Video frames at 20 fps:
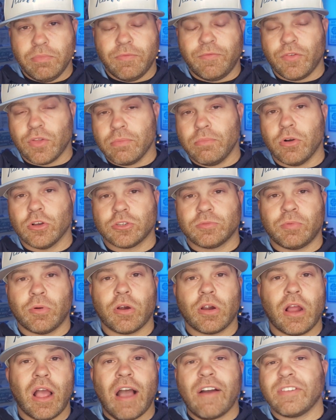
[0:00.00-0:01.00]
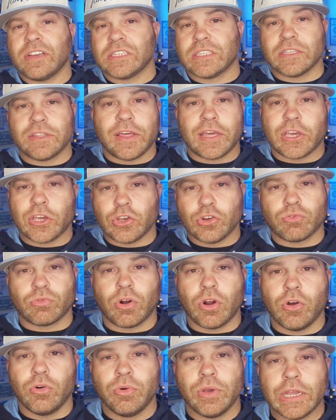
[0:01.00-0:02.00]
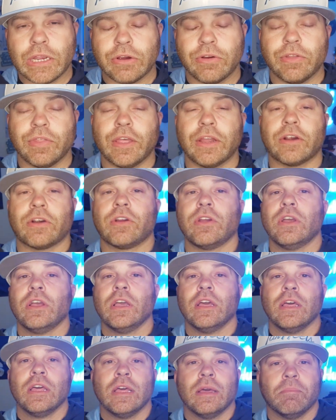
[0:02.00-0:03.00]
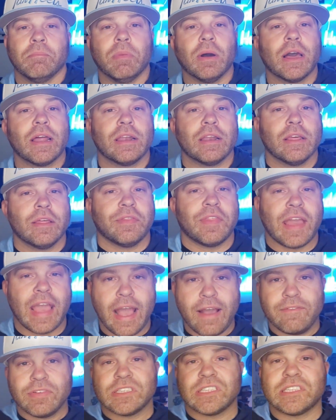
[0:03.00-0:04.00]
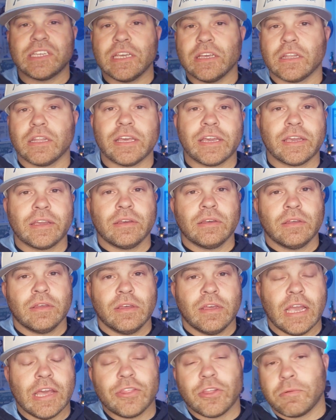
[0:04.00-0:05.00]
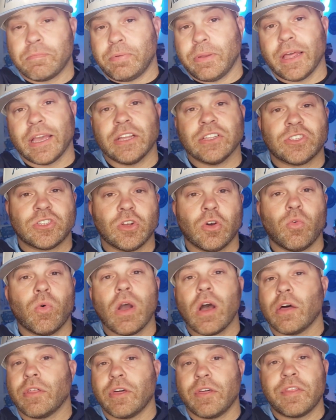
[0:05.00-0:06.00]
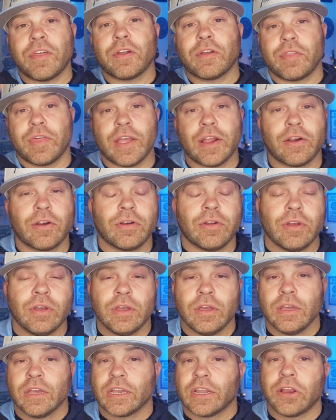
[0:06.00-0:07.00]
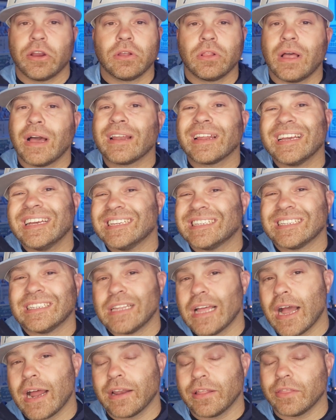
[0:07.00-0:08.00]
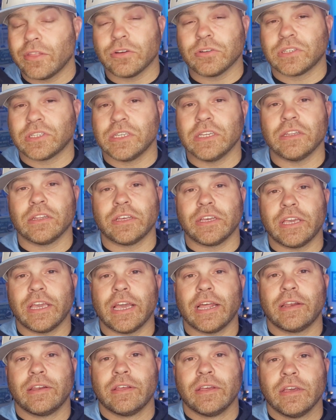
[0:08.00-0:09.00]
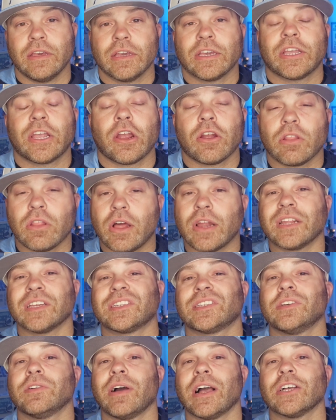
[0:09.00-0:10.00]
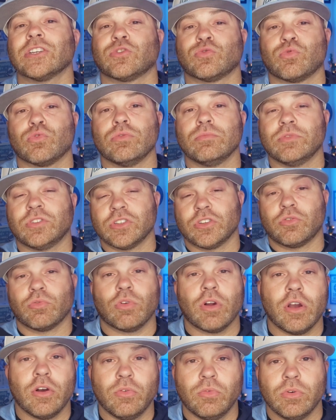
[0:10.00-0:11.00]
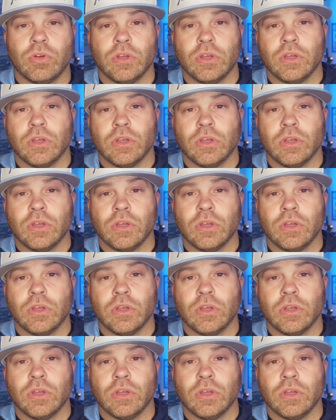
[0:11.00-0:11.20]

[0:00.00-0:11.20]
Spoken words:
for the most part. Obviously, they can grow here and there. But they have a ceiling, and they're playing so well that they're there. Carolina is not at their ceiling yet. Carolina still has room to grow.